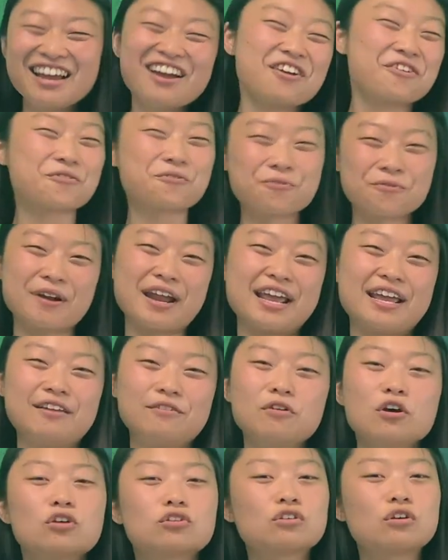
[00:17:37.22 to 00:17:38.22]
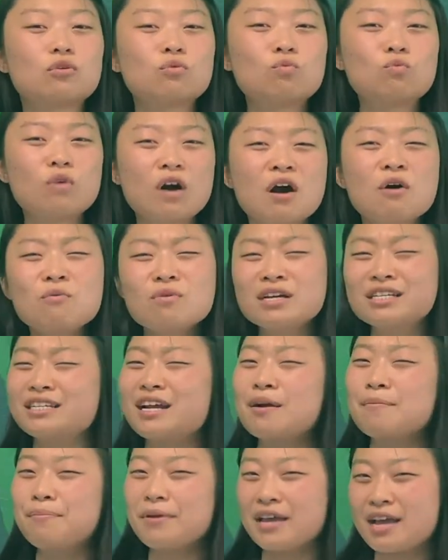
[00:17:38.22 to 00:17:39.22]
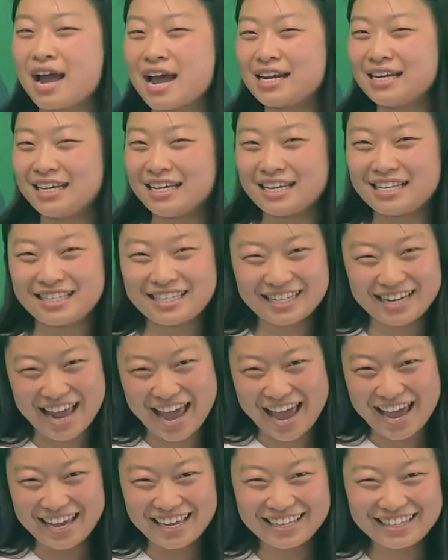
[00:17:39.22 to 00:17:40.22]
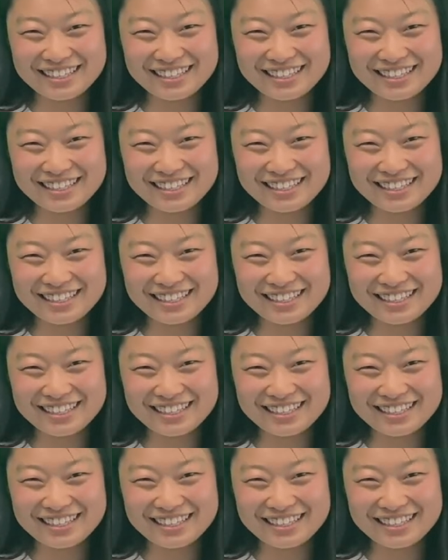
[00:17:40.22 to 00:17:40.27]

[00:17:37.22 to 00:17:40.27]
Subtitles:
Great. So what was our big idea today?